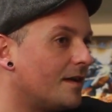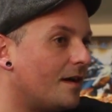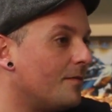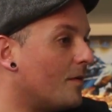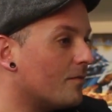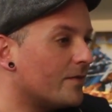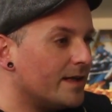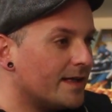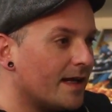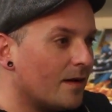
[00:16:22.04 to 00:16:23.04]
I won't
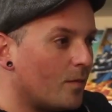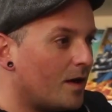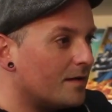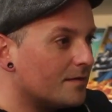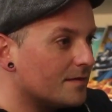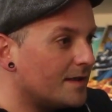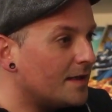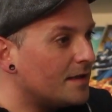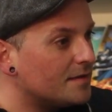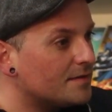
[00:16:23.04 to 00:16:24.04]
really care what it
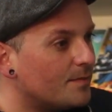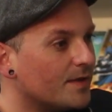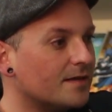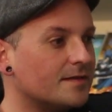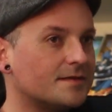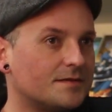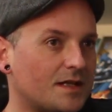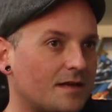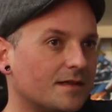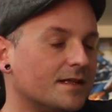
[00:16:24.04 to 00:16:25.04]
is, because
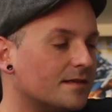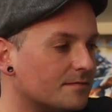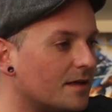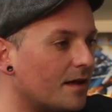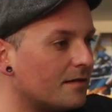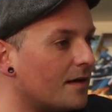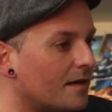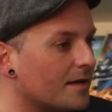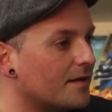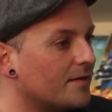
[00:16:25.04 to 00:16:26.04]
generally I'll
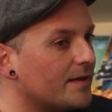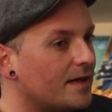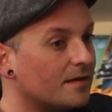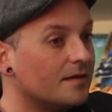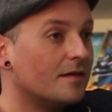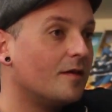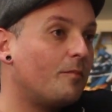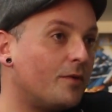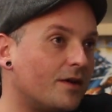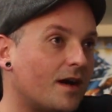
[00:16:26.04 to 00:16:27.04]
like the creator.
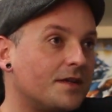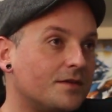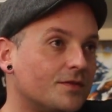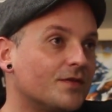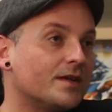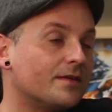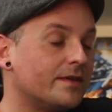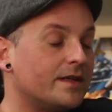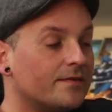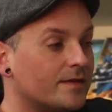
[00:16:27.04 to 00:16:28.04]
But I do try and
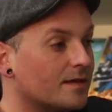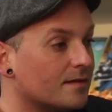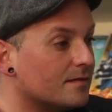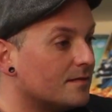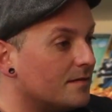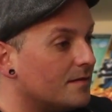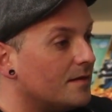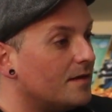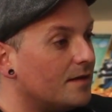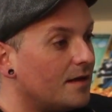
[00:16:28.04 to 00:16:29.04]
read everything.
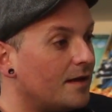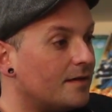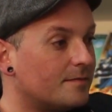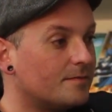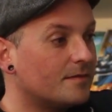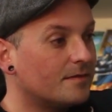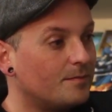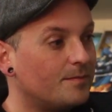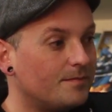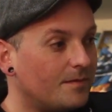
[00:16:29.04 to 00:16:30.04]
It's
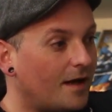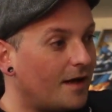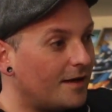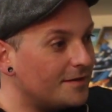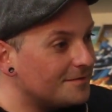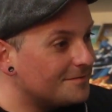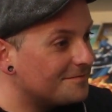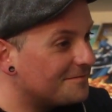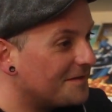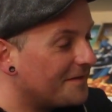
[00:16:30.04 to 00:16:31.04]
hard.
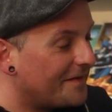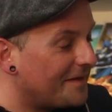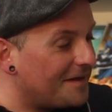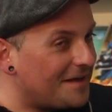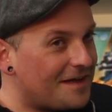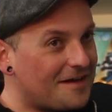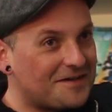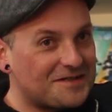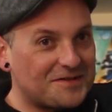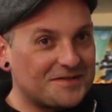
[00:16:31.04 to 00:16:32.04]
On a
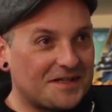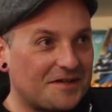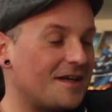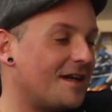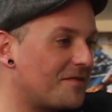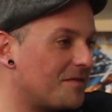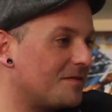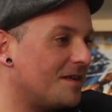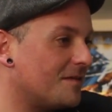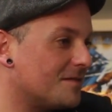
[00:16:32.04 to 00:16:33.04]
Tuesday night, after,
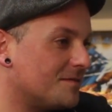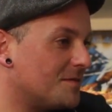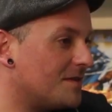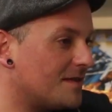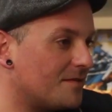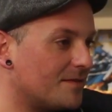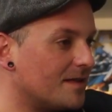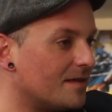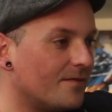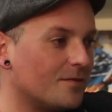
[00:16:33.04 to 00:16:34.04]
you know, some Tuesdays we're here
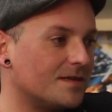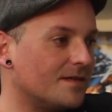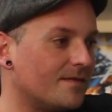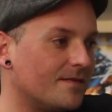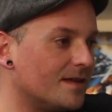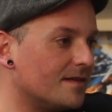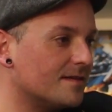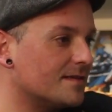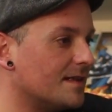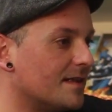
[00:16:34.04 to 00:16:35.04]
like 14, 15,
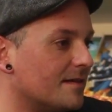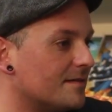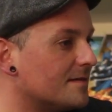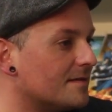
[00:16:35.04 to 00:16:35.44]
16 hours.